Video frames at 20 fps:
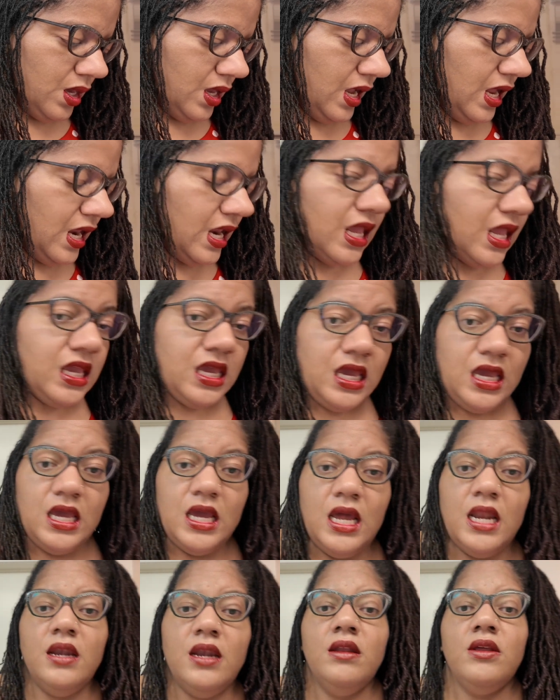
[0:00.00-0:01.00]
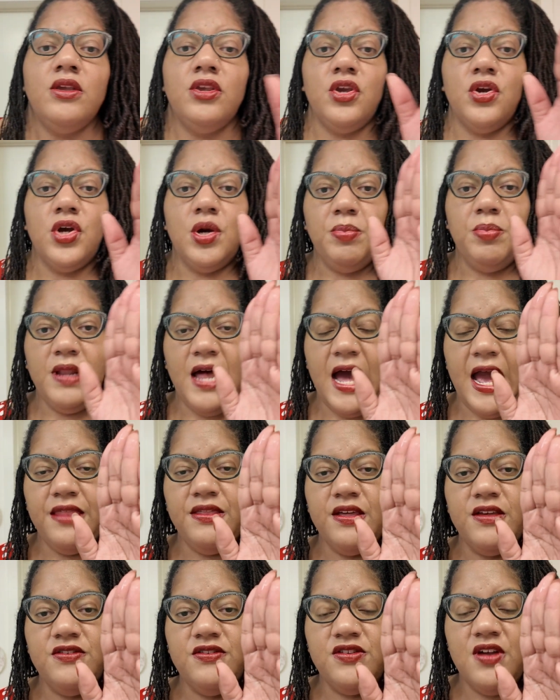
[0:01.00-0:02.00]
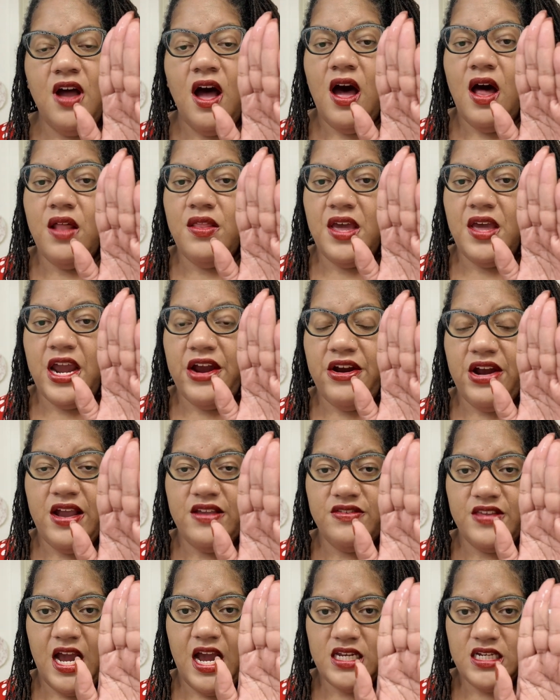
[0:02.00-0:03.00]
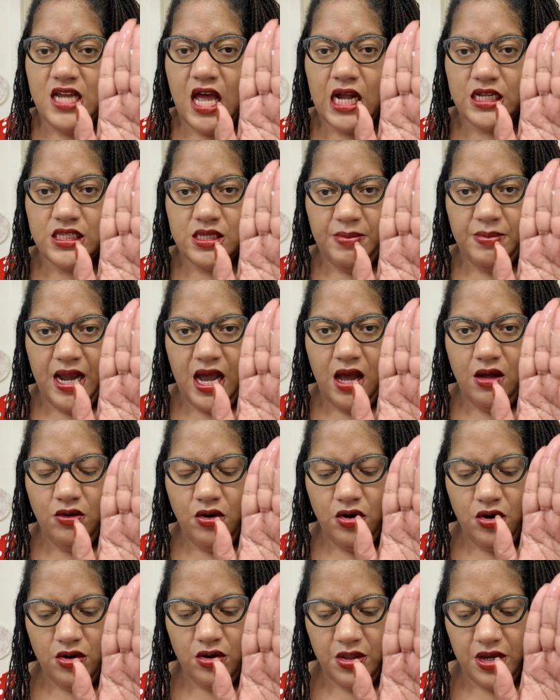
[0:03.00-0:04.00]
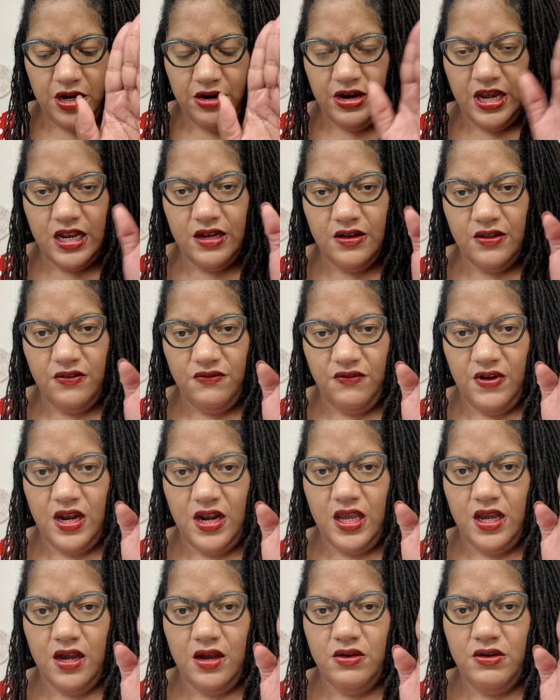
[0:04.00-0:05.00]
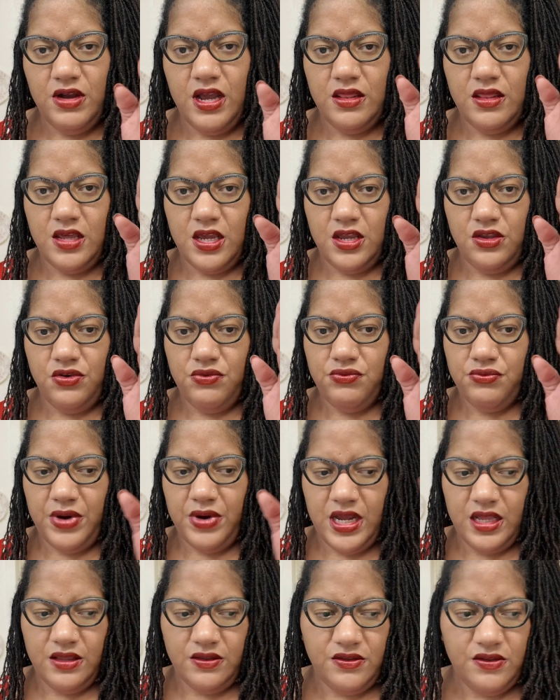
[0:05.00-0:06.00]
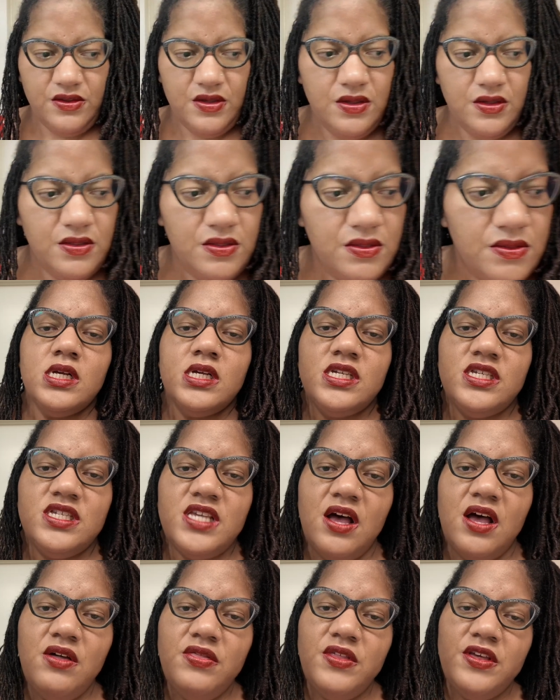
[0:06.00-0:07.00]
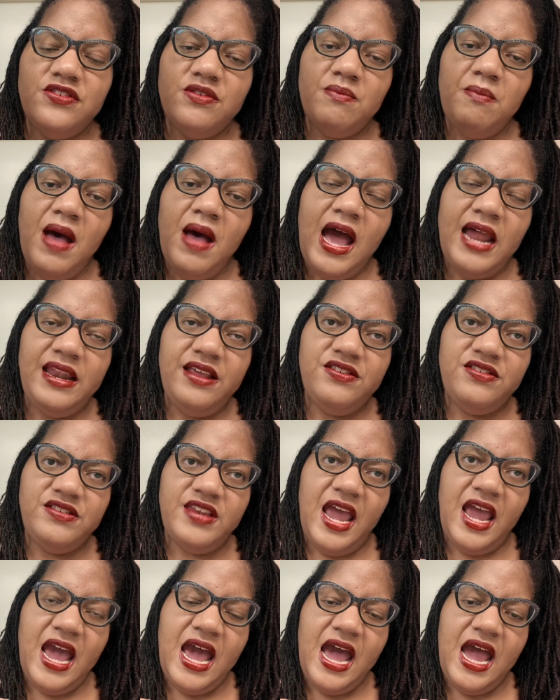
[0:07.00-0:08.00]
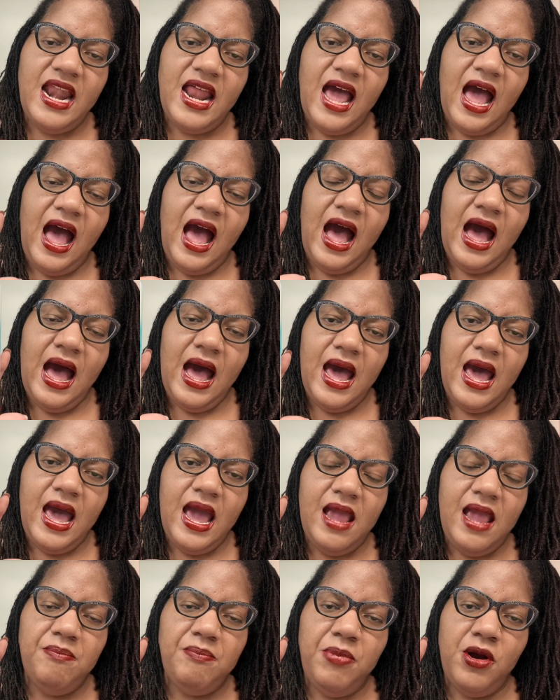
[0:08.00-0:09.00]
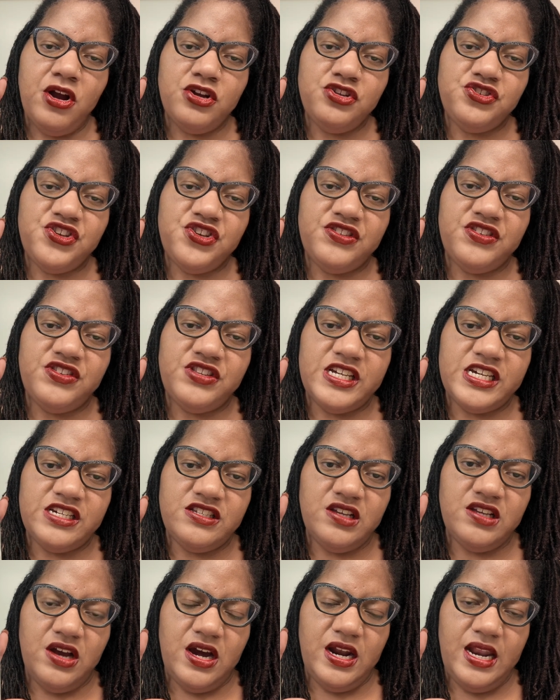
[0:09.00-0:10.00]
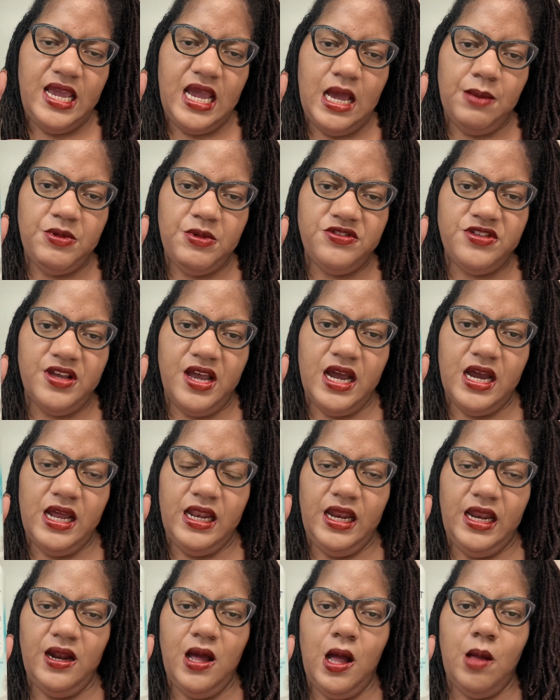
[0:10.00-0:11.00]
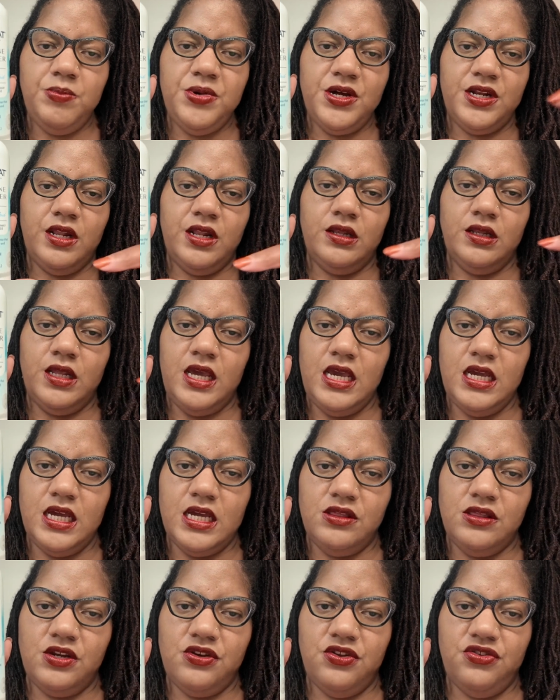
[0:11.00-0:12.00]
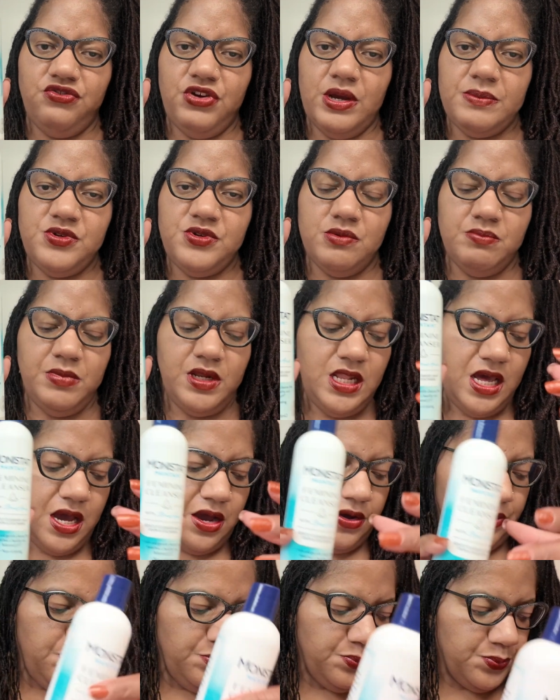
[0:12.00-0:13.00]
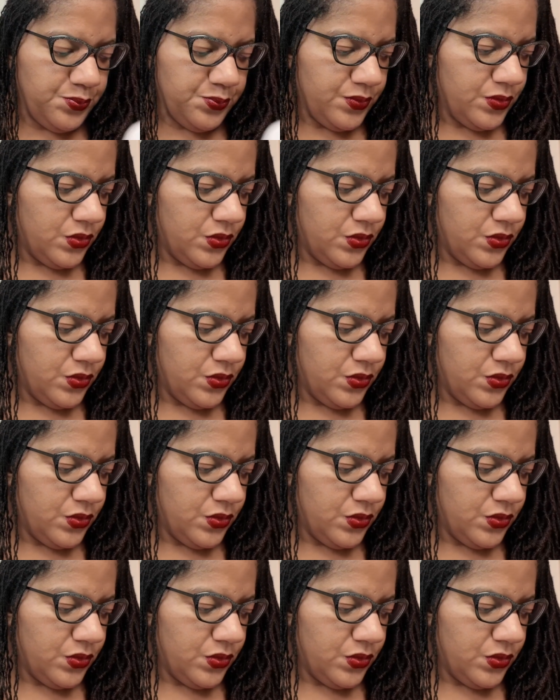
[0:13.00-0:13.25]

And again, you apply this to all the areas I talked about earlier in this video, and then you rinse. So this Monistat, I purchased this on Amazon, and I'll put a link in the description below.